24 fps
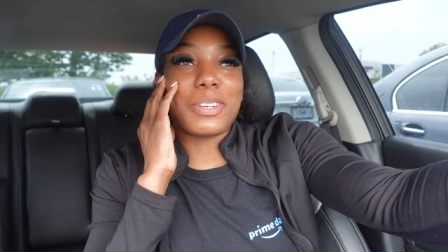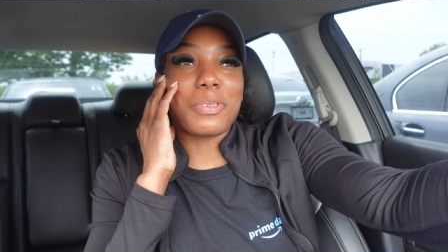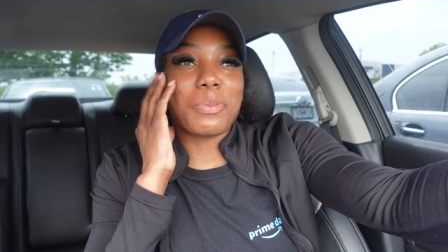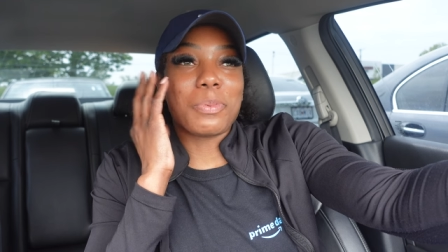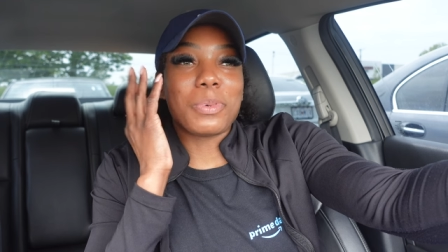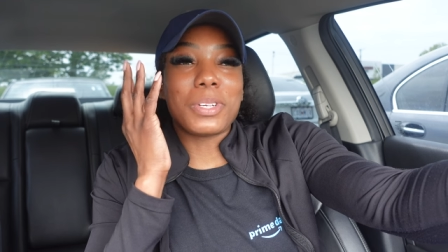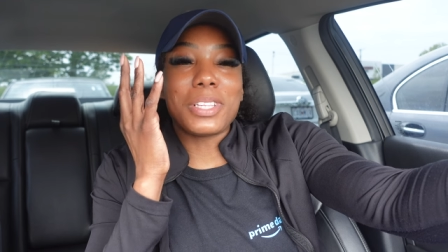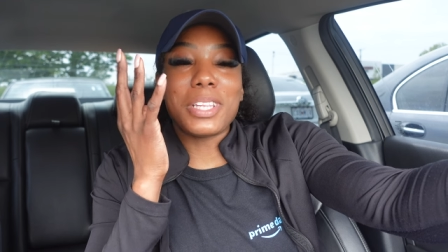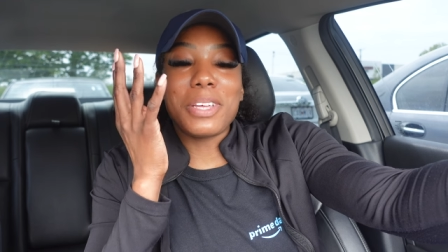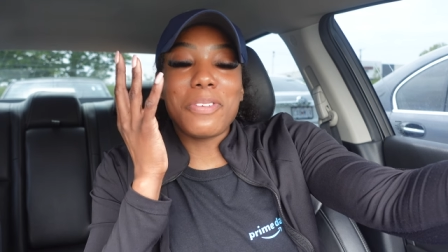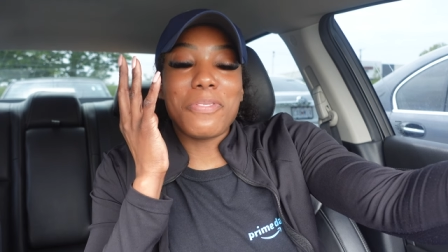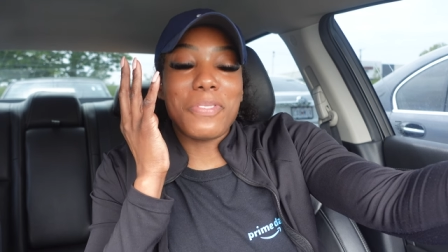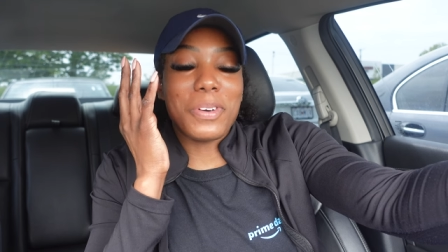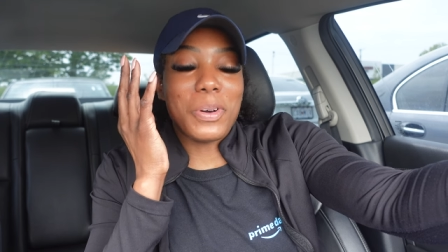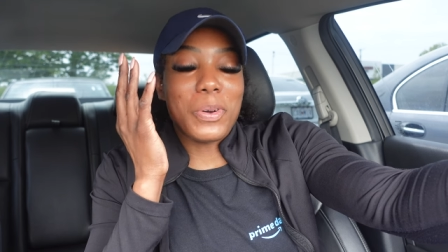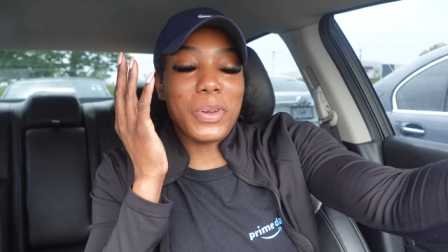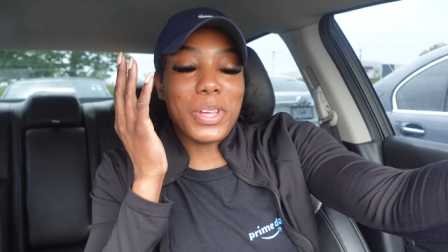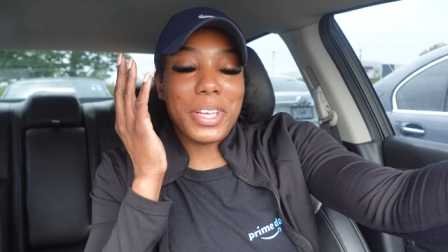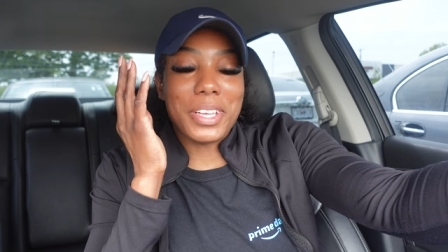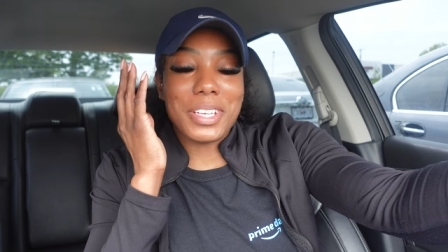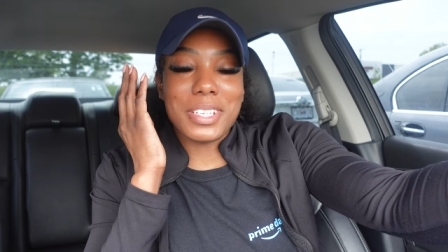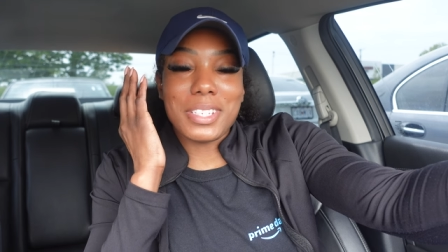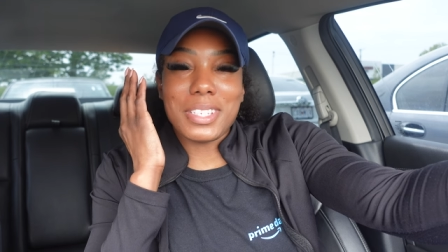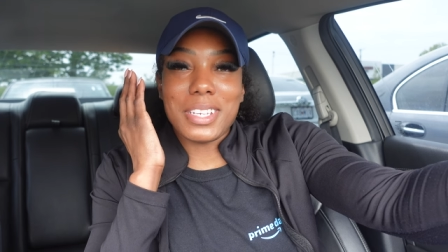really
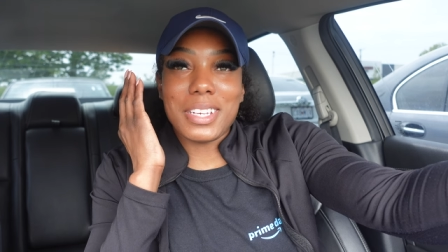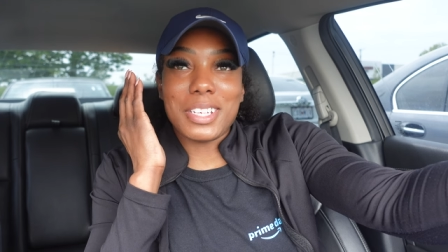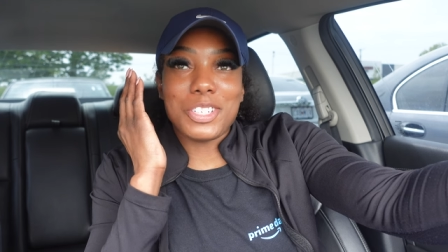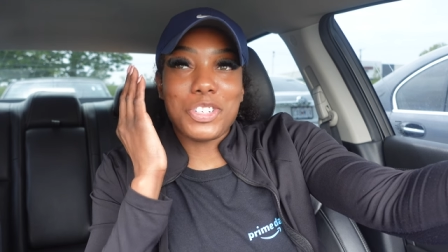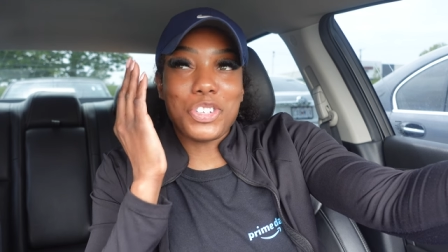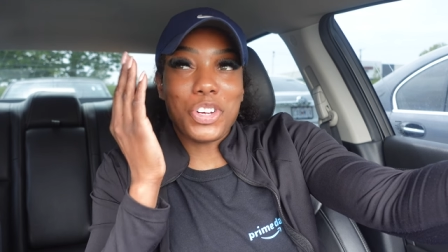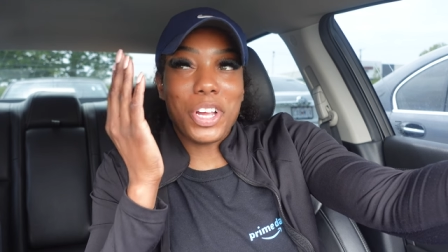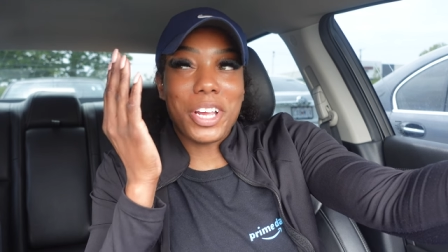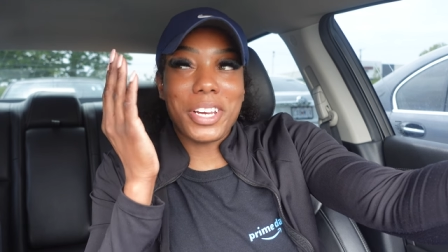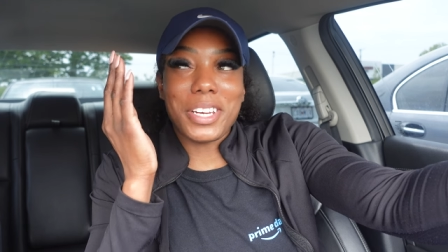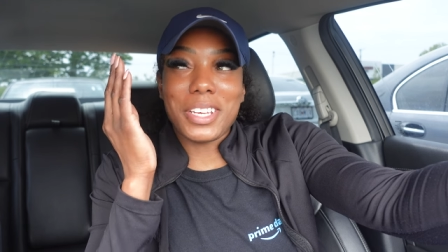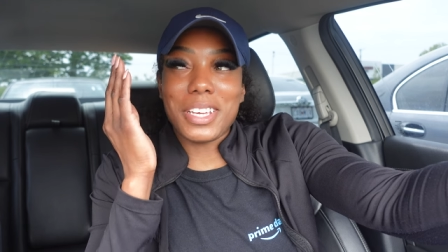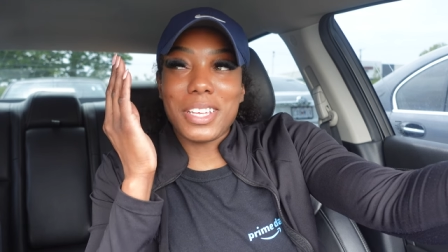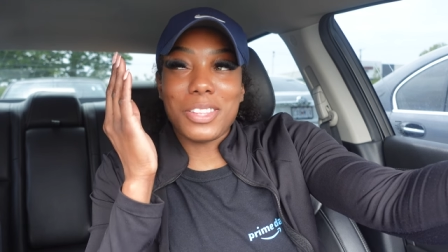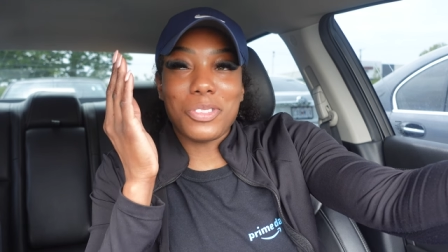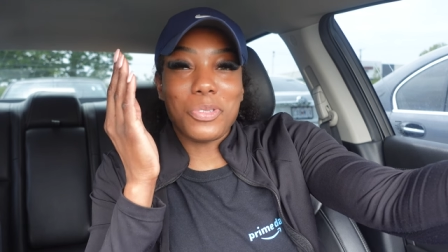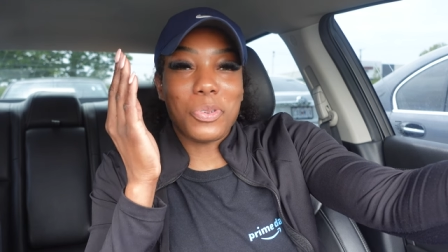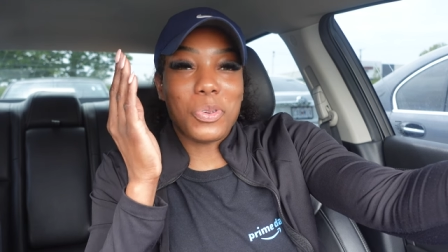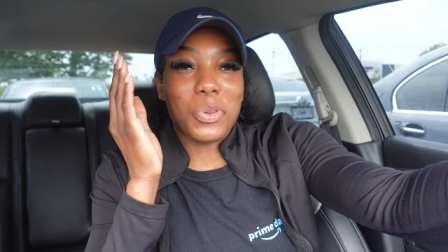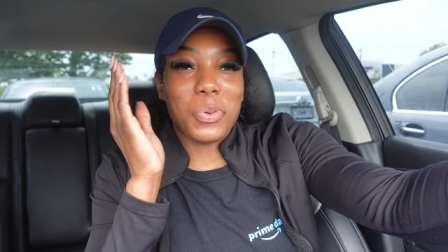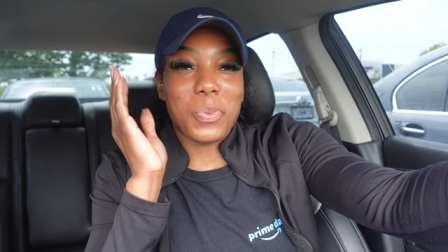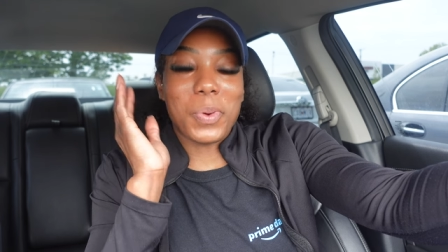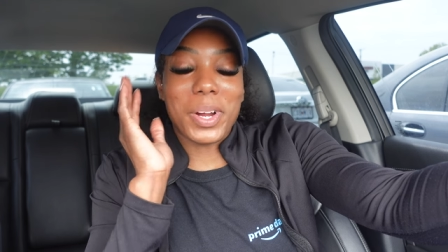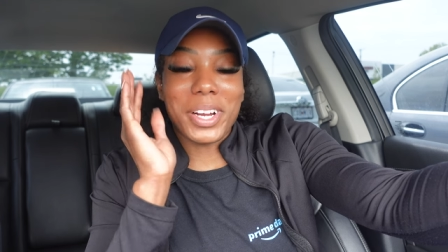focused and trying to get
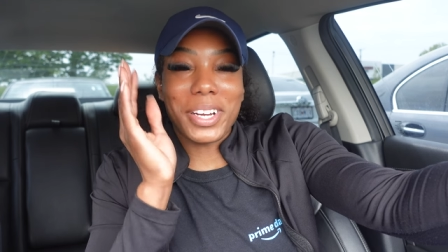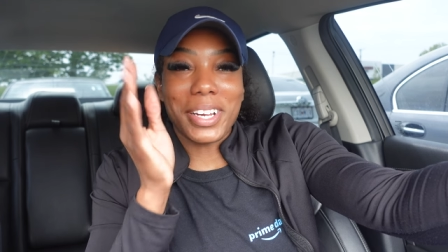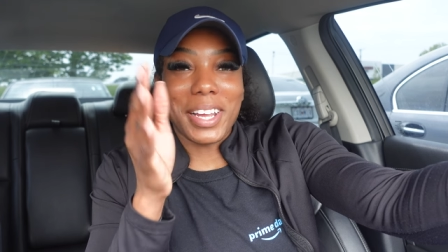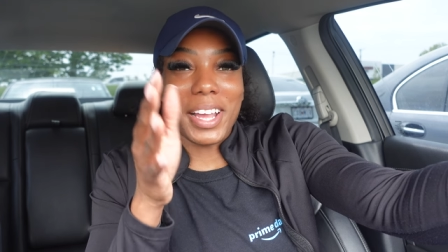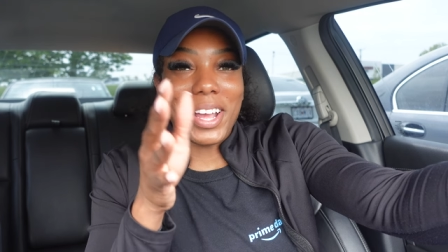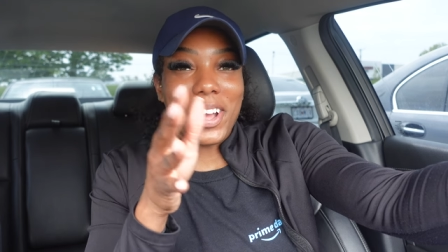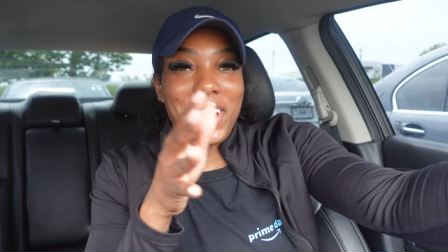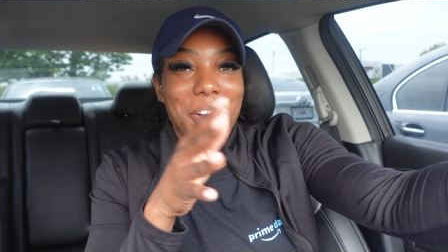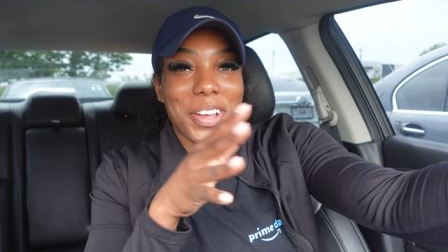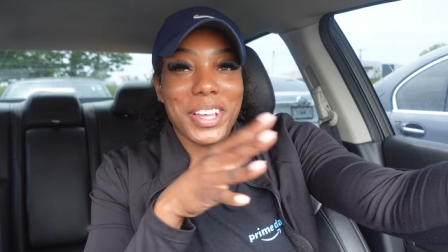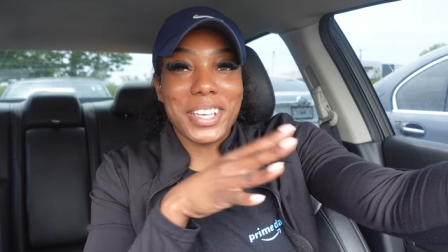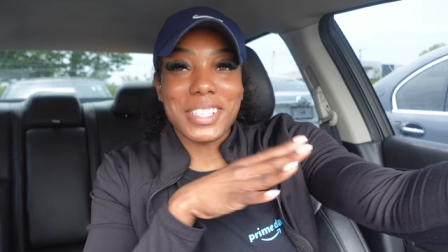through the workout.